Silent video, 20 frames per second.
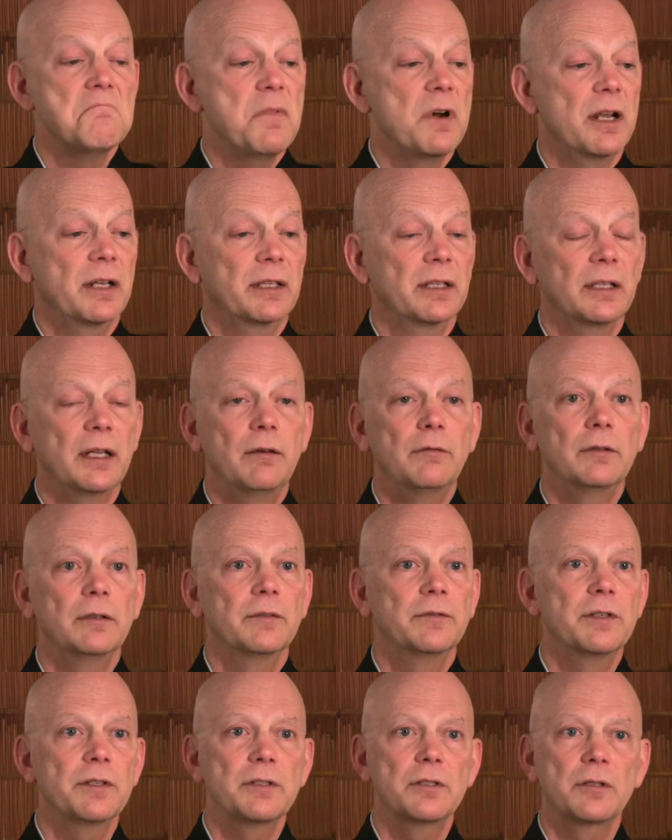At the level
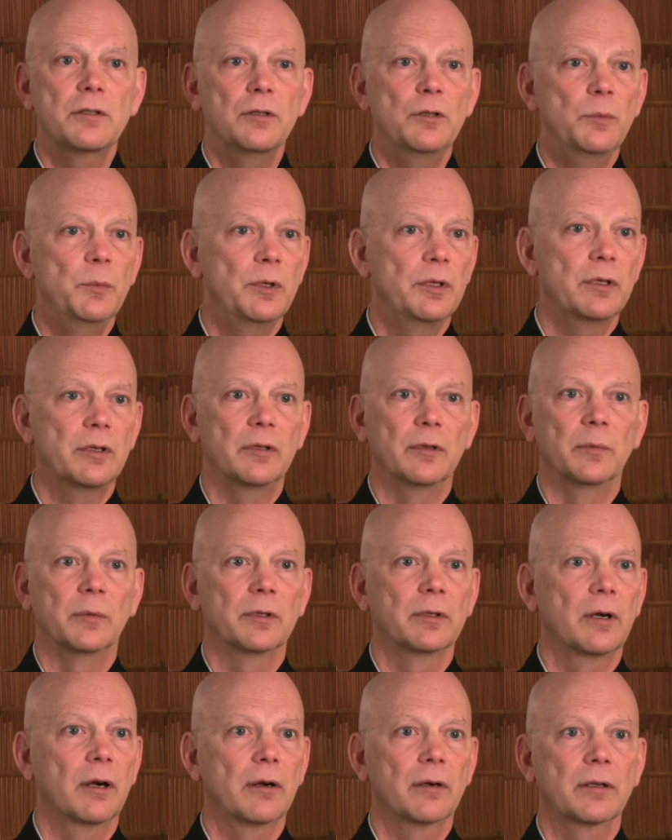of just human to human,
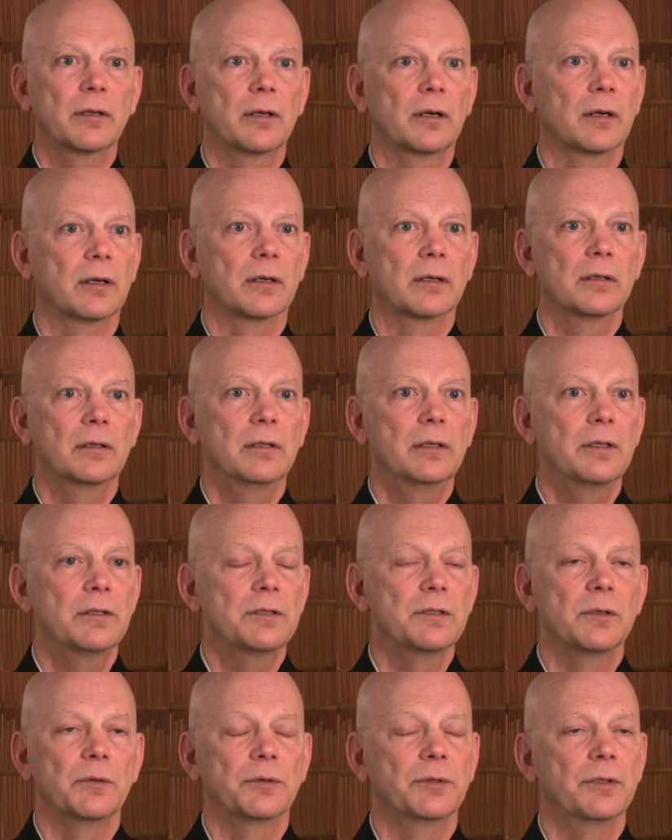heart to heart,
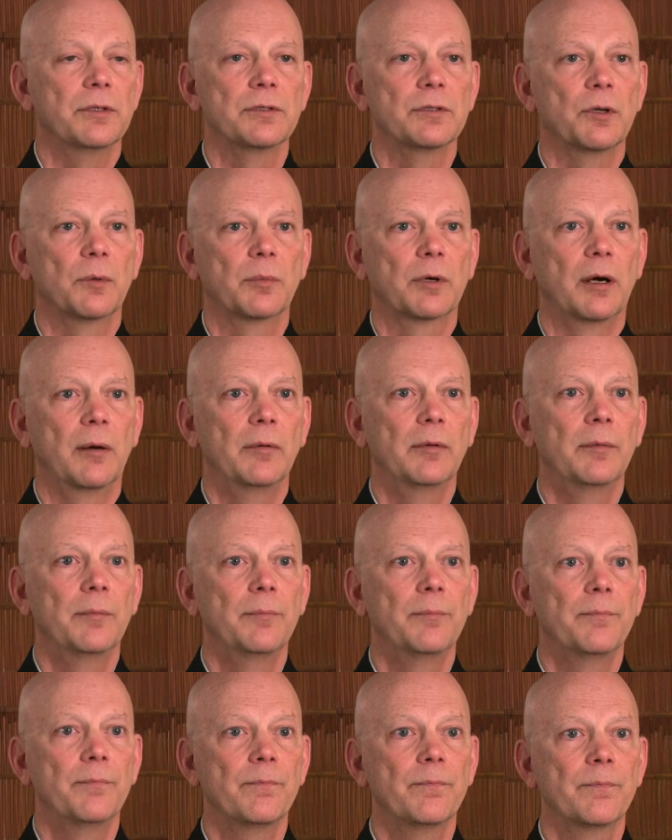there's no problem.
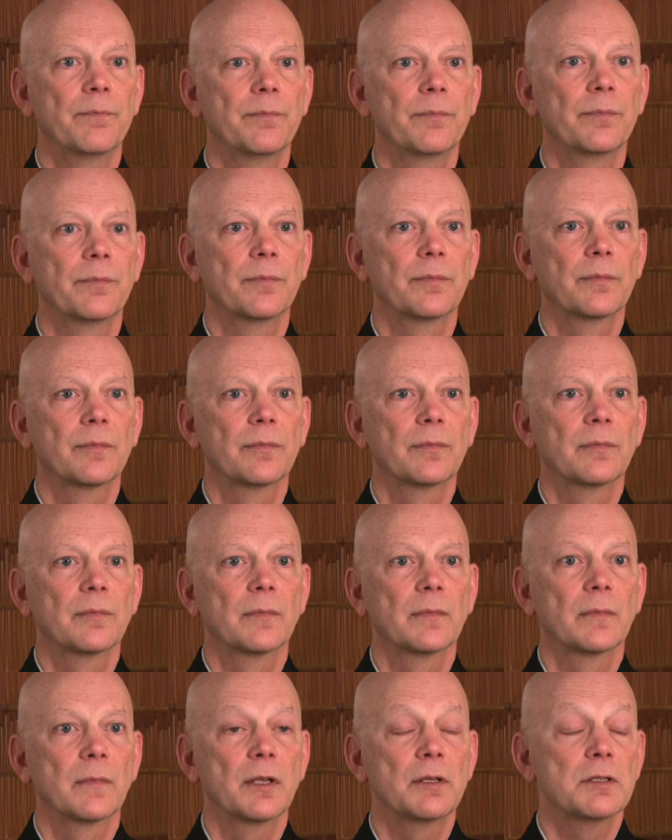
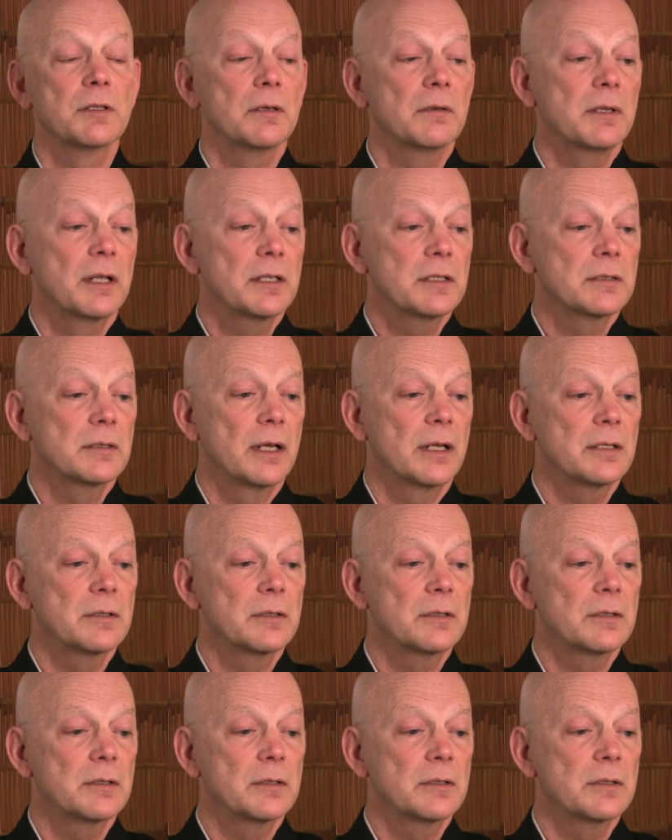And so that's